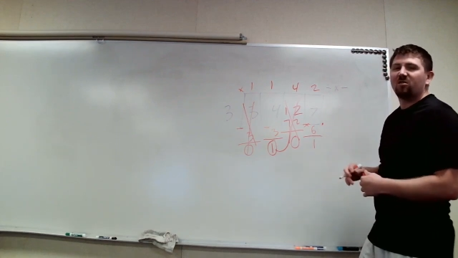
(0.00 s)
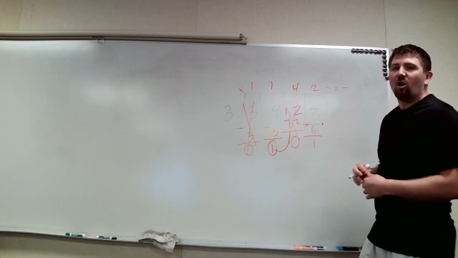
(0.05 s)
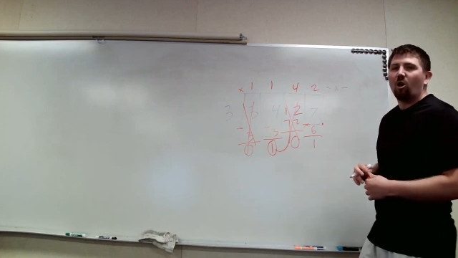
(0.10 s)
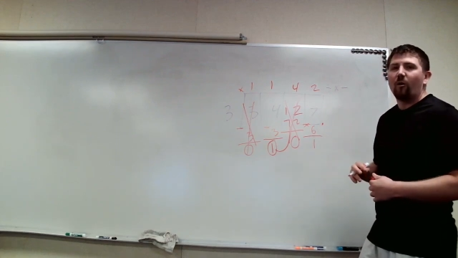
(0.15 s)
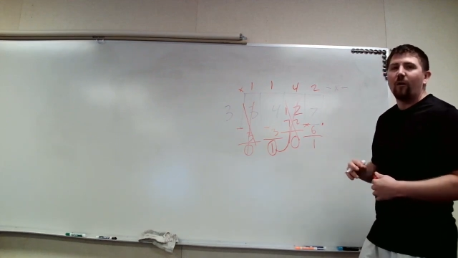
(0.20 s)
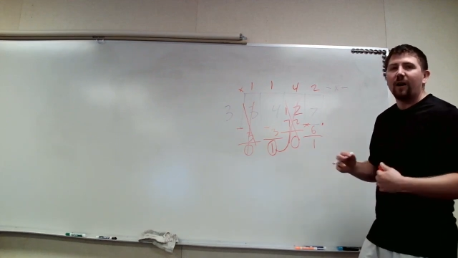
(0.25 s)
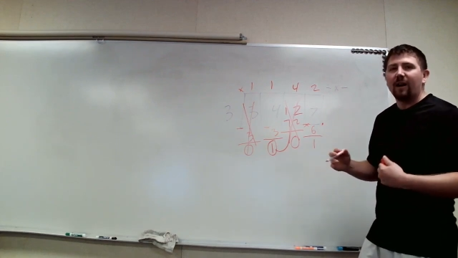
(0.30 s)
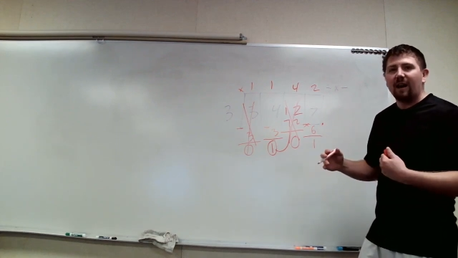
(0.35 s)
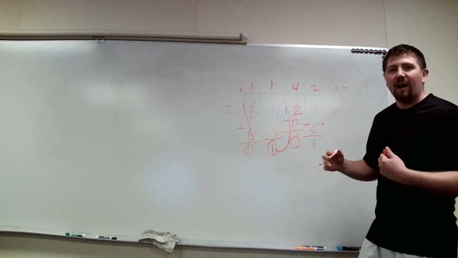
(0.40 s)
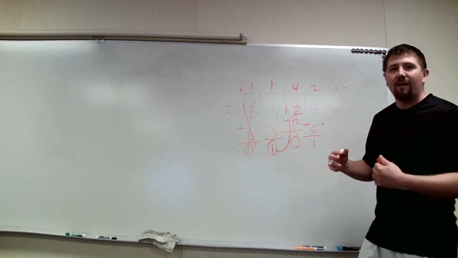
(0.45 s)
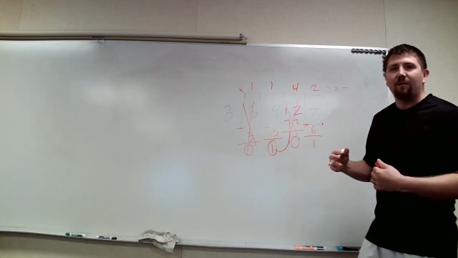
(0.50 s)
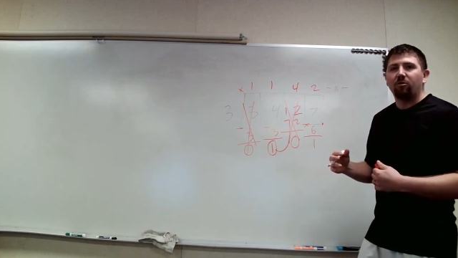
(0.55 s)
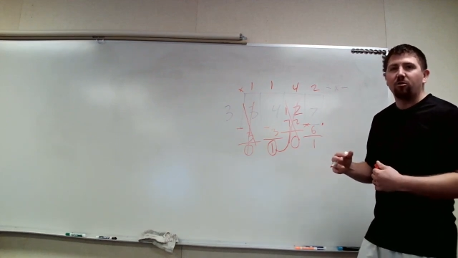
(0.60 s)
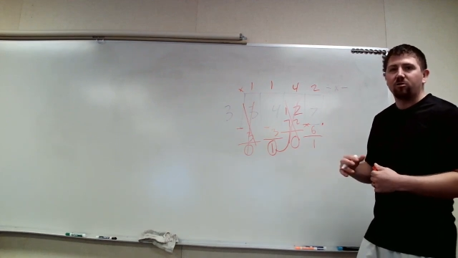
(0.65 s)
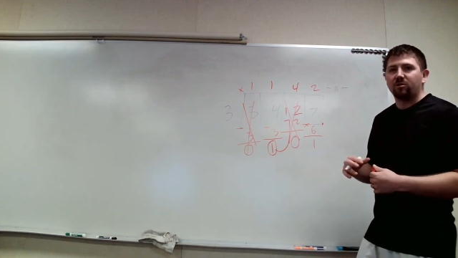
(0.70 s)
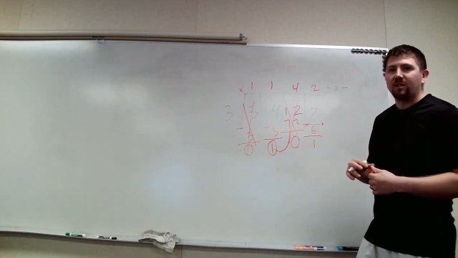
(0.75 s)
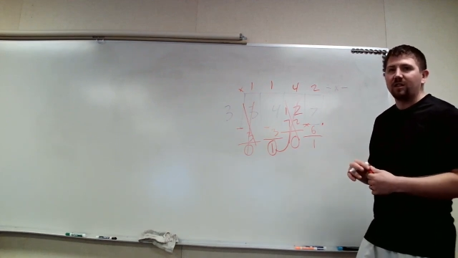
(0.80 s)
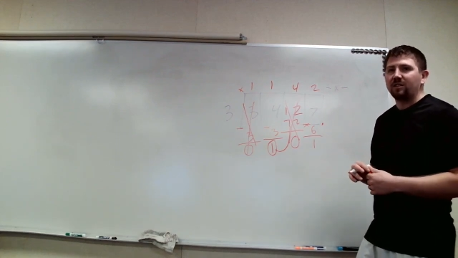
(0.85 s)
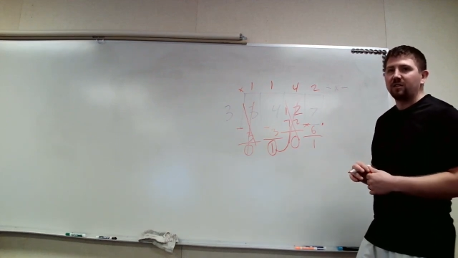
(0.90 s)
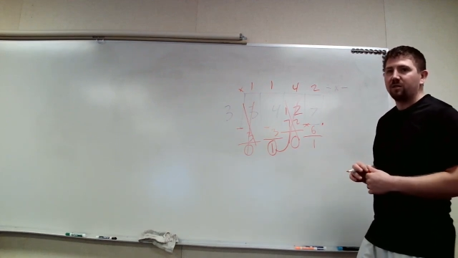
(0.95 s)
already have
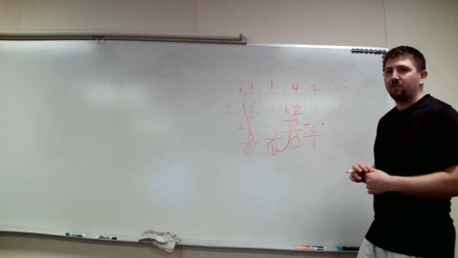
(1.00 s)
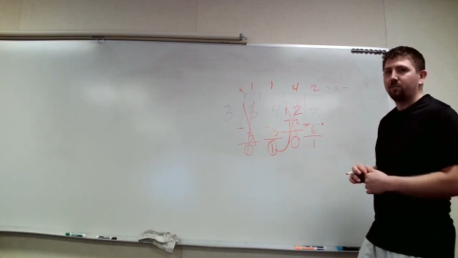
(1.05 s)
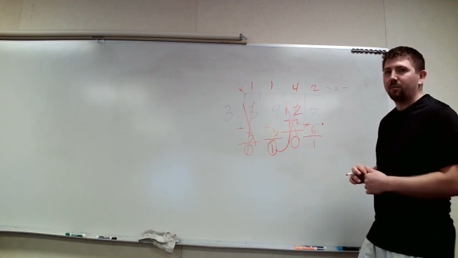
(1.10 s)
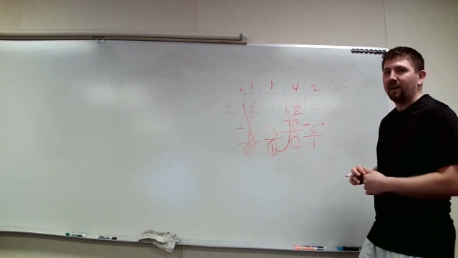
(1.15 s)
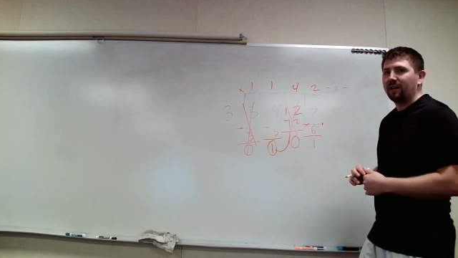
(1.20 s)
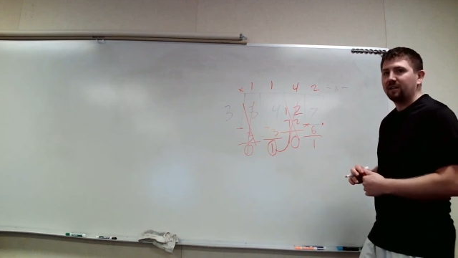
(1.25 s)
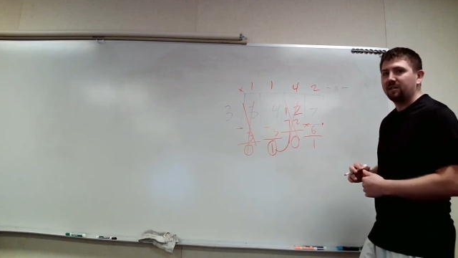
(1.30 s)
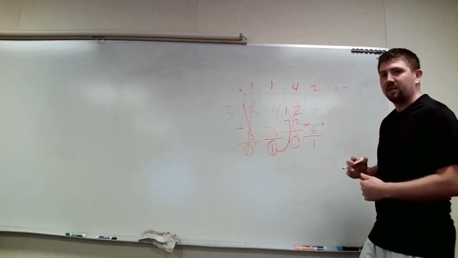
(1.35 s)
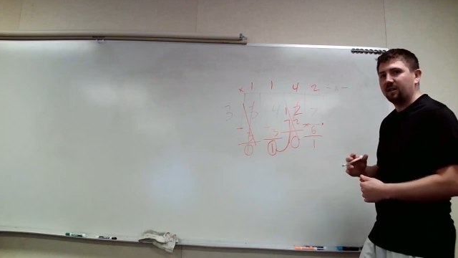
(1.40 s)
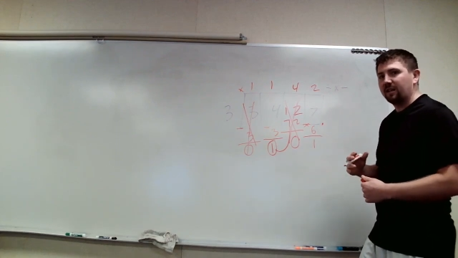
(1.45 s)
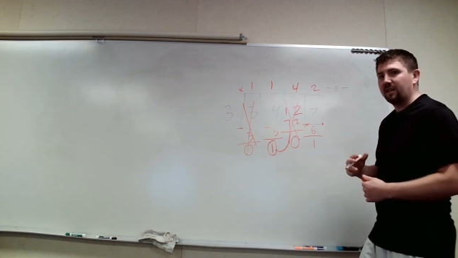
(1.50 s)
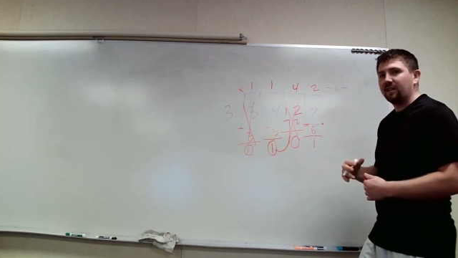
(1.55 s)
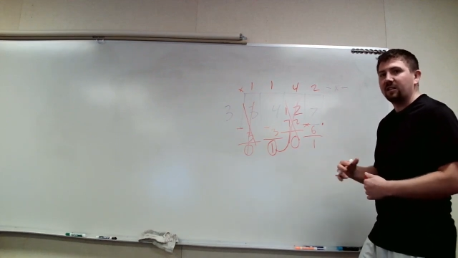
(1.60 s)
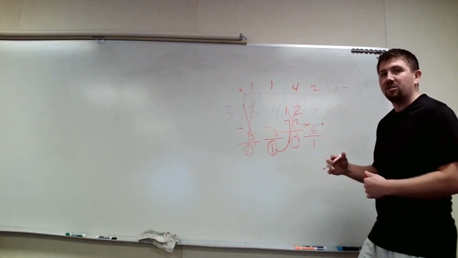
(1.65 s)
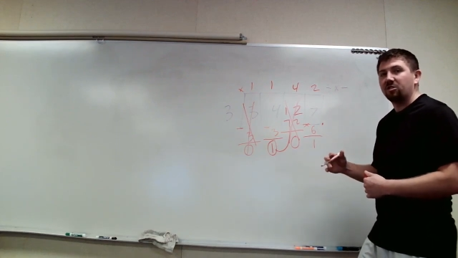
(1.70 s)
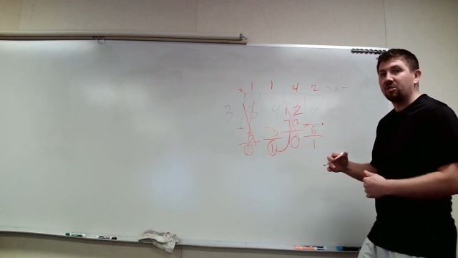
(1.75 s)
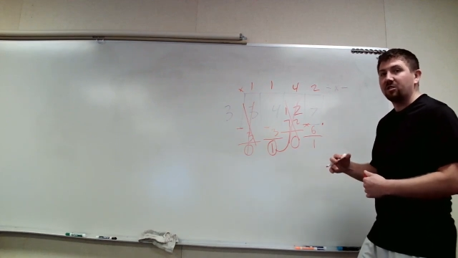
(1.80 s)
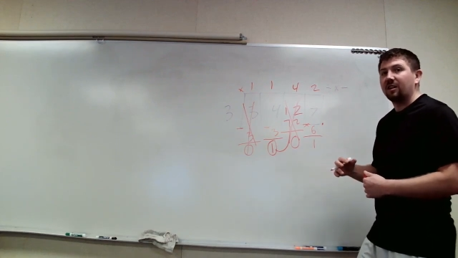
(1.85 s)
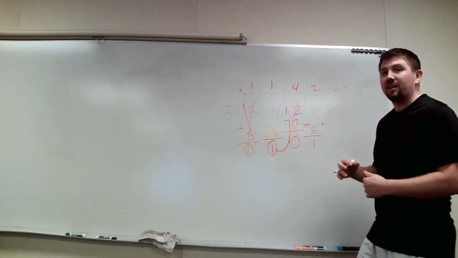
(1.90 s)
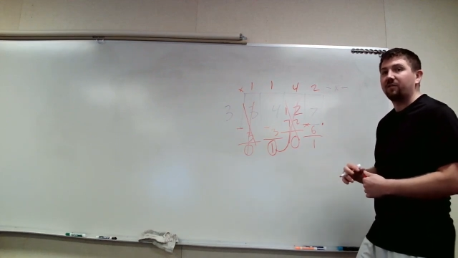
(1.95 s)
those things in place, and the
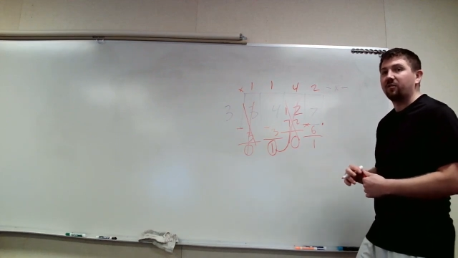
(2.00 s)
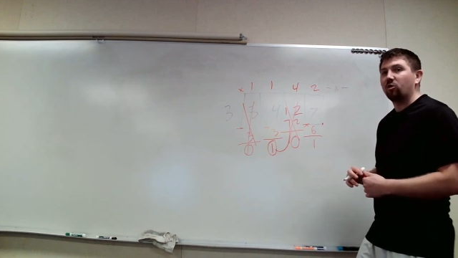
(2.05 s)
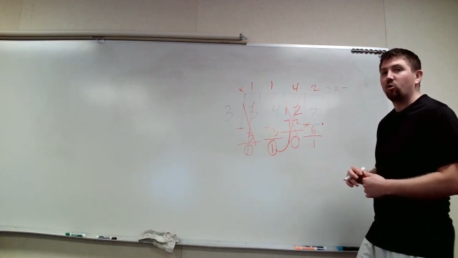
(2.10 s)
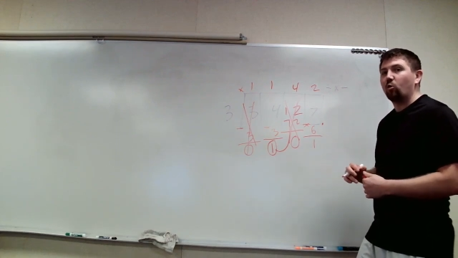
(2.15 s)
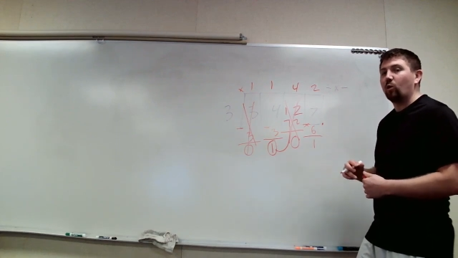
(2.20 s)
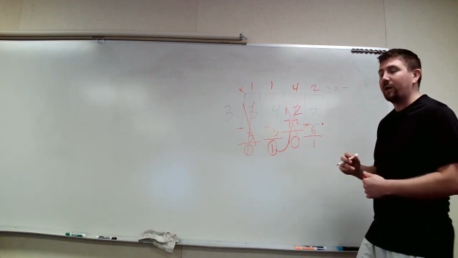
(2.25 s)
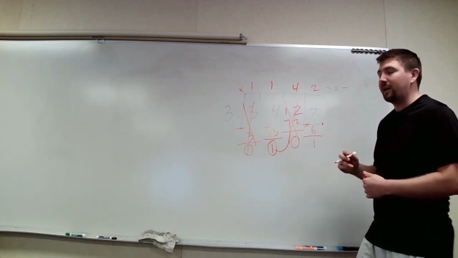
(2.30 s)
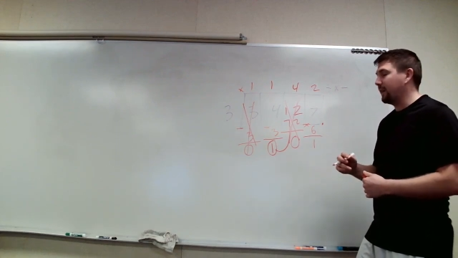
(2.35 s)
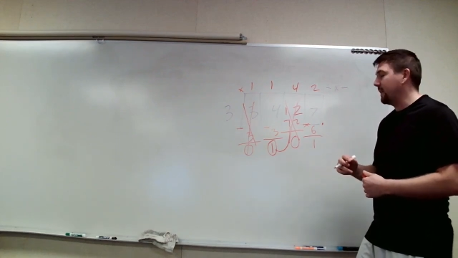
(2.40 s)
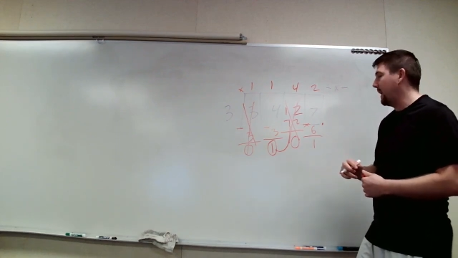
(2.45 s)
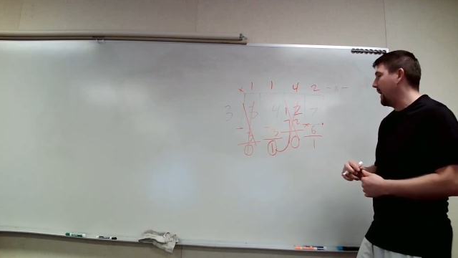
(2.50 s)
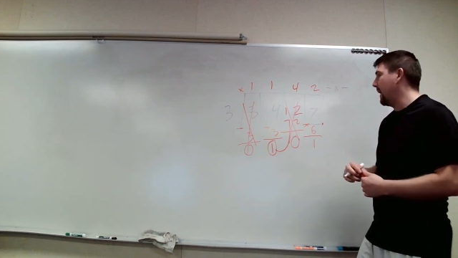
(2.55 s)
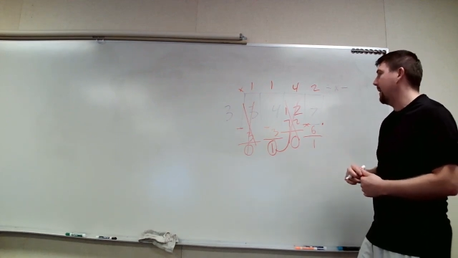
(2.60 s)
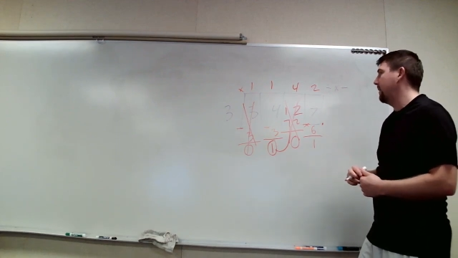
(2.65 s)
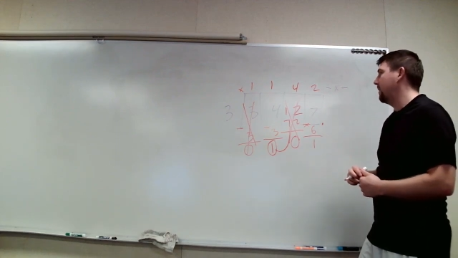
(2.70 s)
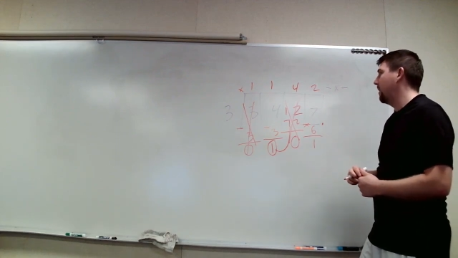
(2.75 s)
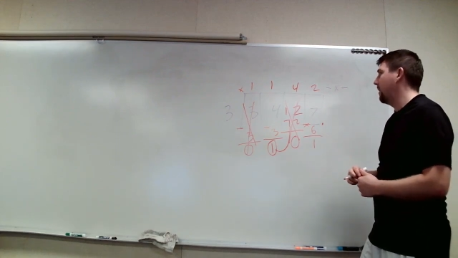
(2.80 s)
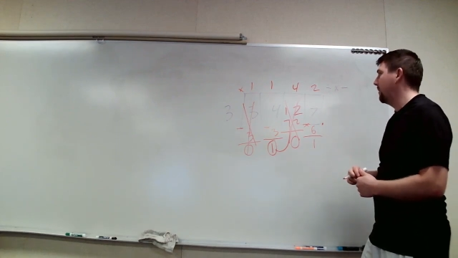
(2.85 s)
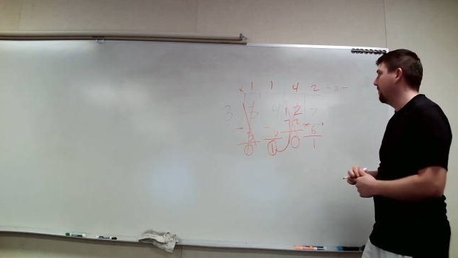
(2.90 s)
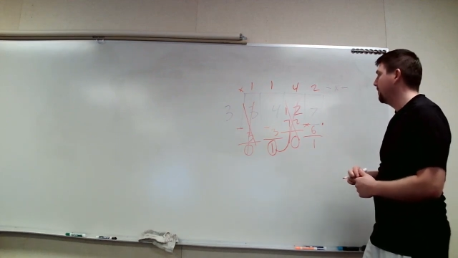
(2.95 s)
kids just have to quickly add
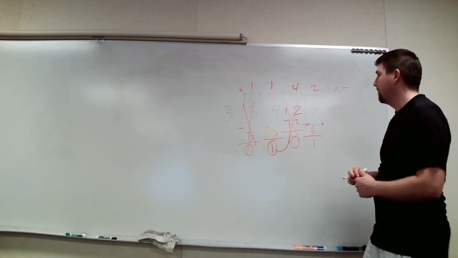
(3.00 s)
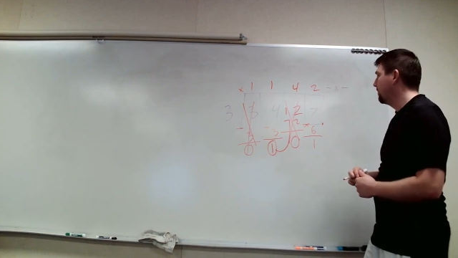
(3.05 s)
it on.